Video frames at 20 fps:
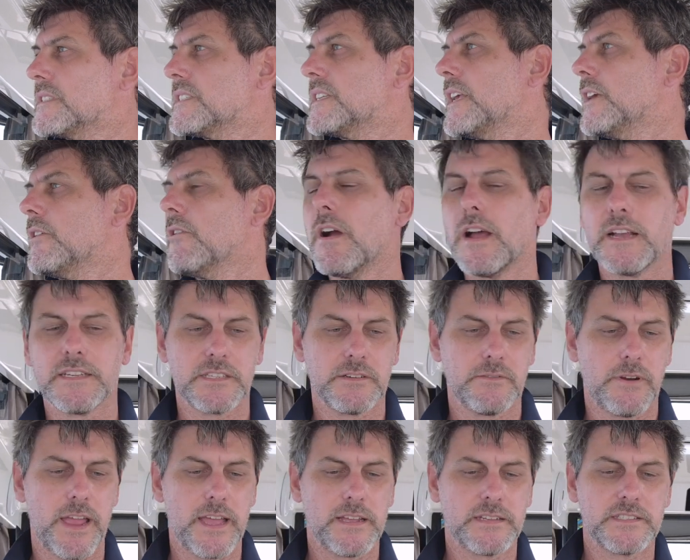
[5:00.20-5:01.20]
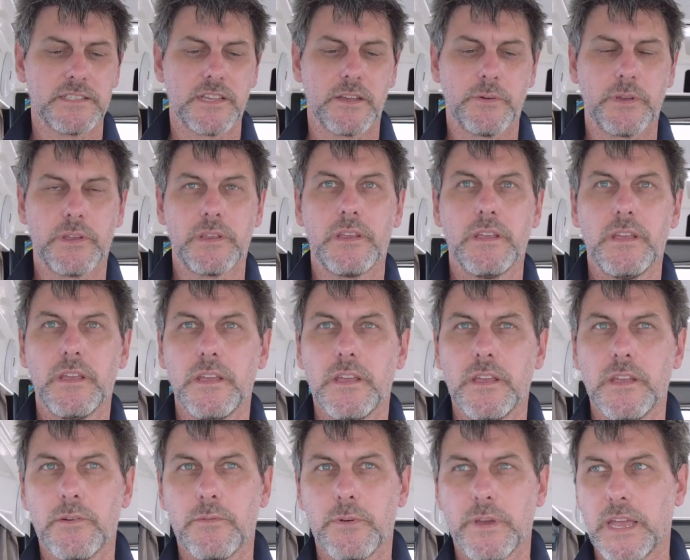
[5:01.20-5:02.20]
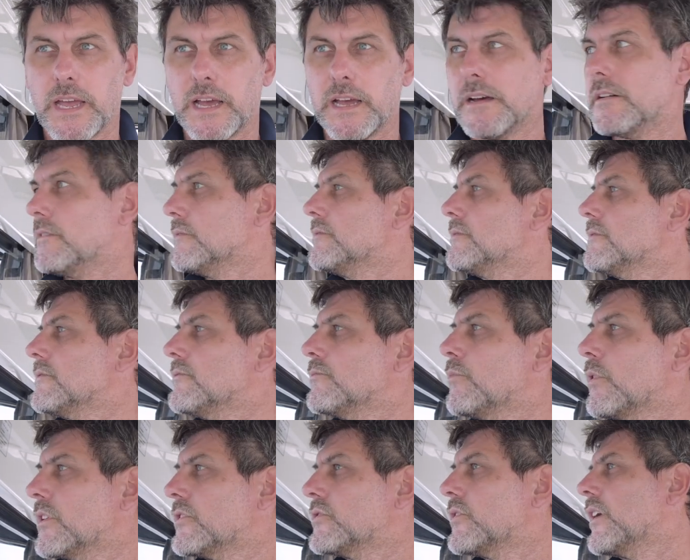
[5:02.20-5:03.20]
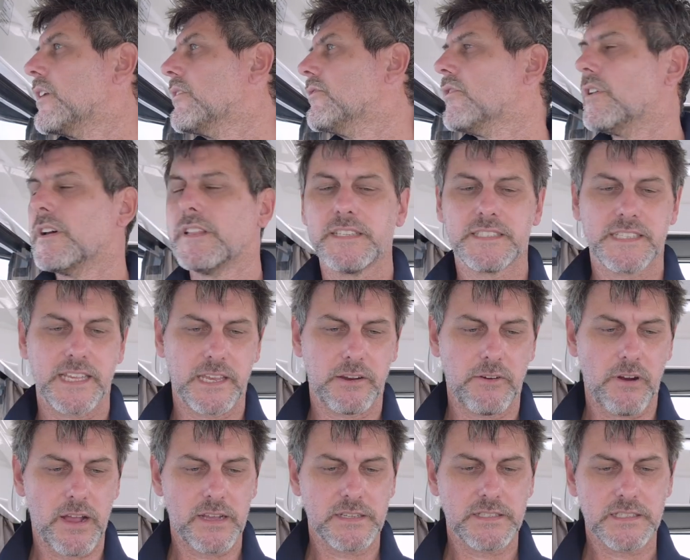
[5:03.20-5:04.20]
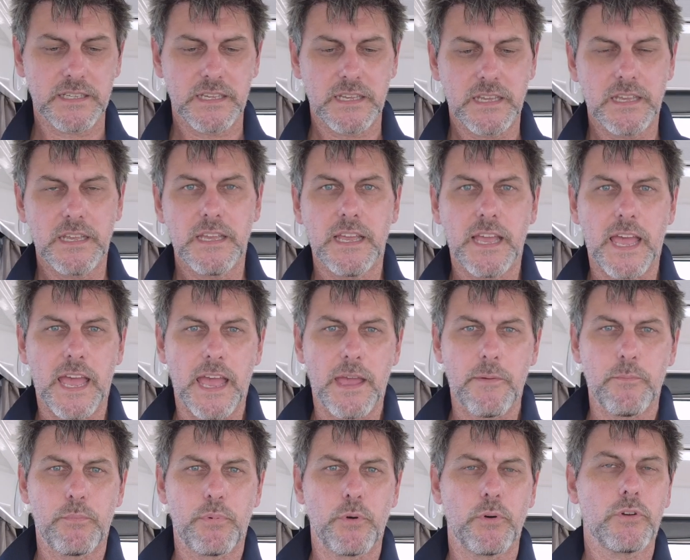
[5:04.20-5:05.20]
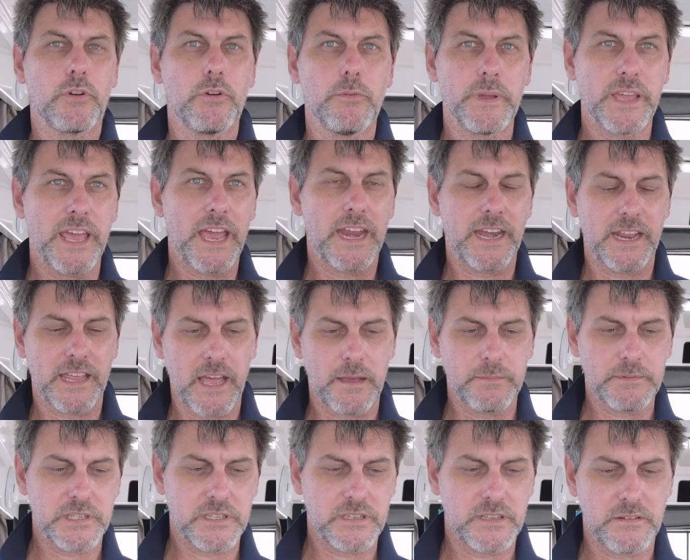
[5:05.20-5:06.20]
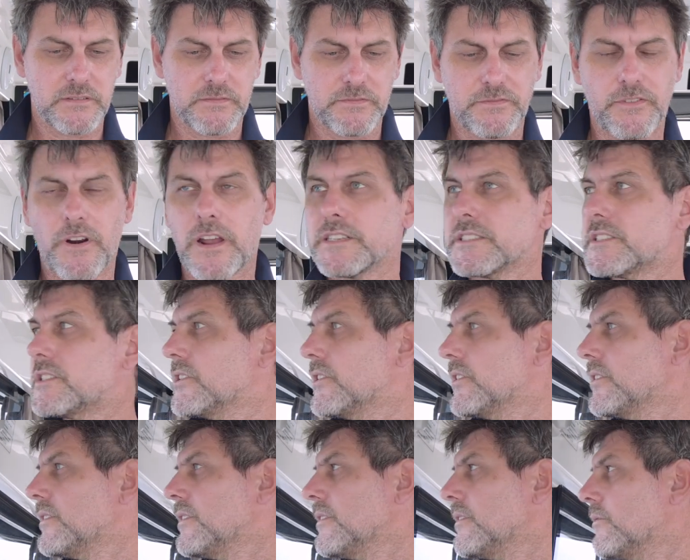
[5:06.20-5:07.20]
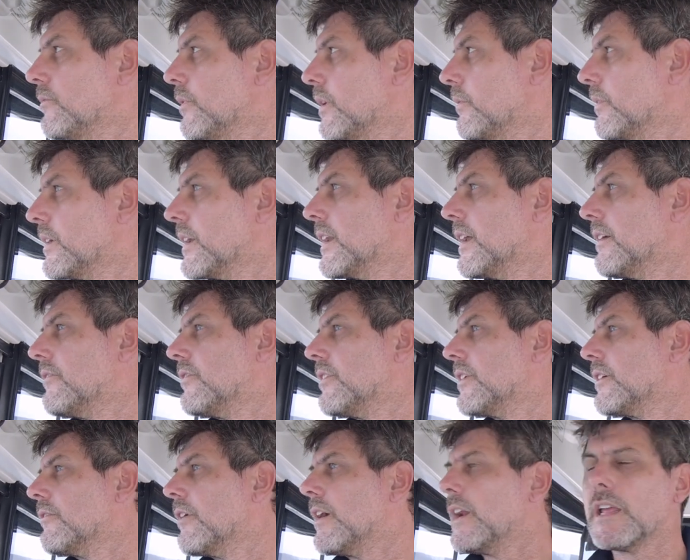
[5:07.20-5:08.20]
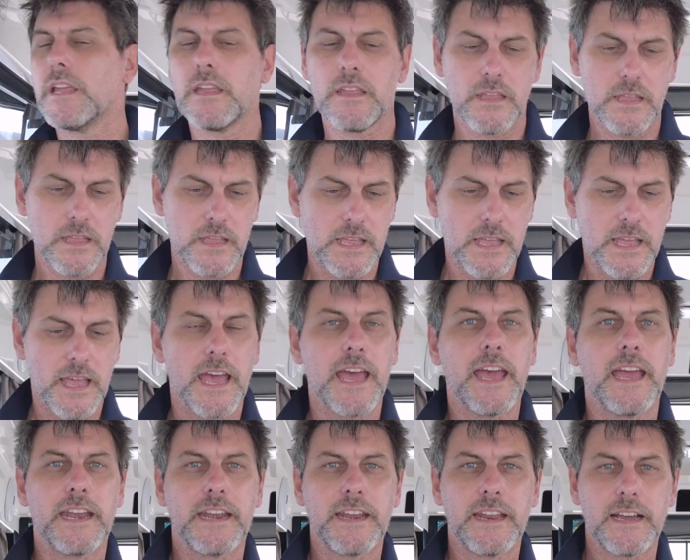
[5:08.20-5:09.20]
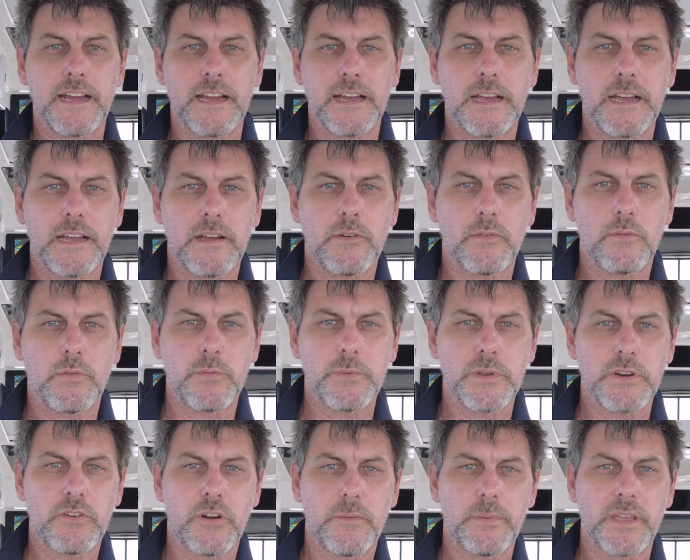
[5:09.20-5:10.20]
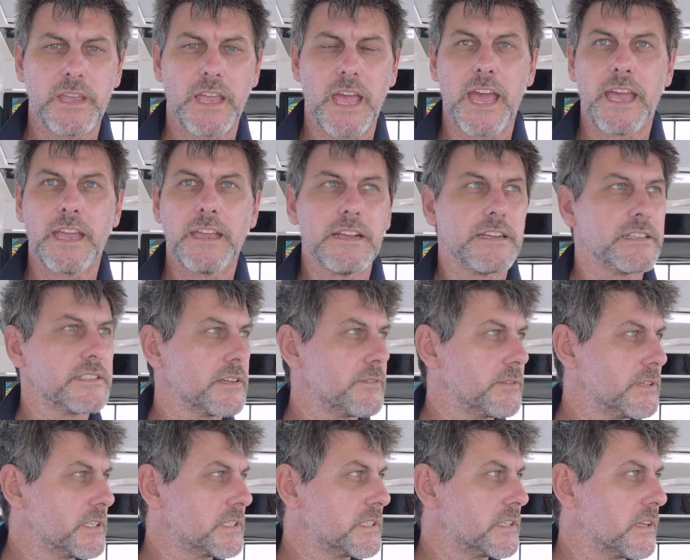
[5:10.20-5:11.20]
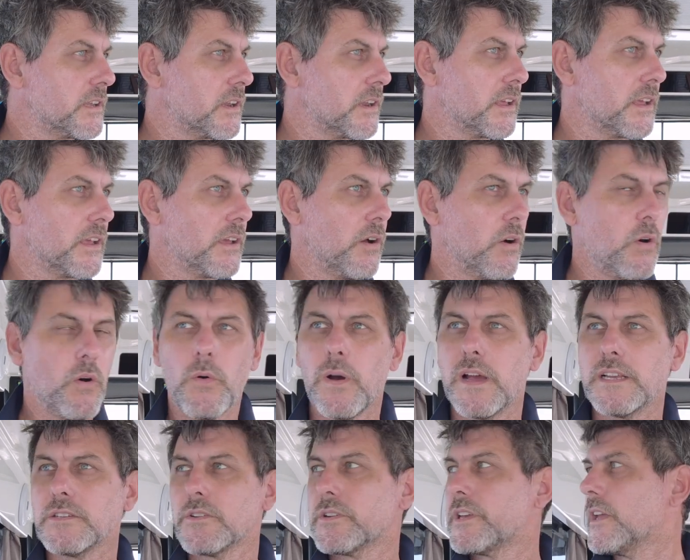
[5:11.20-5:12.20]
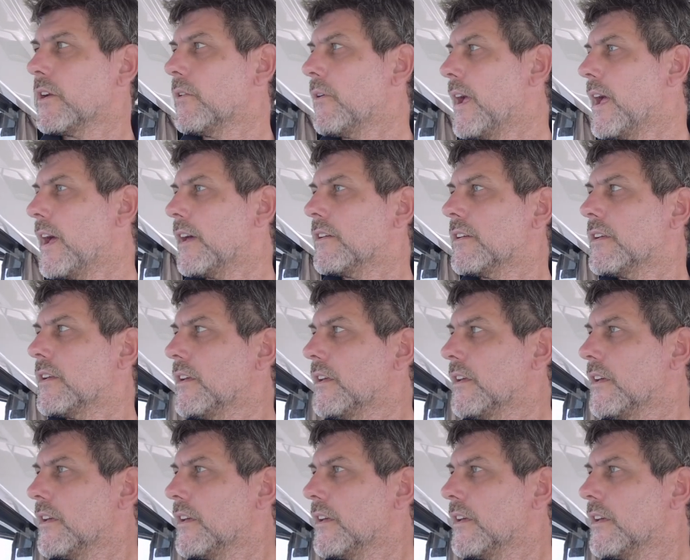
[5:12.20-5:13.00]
seagrass around, so we want to try and avoid the seagrass. Brooke will be heading up to the front soon when we get everything ready, and we'll be dropping anchor. So we're just always looking around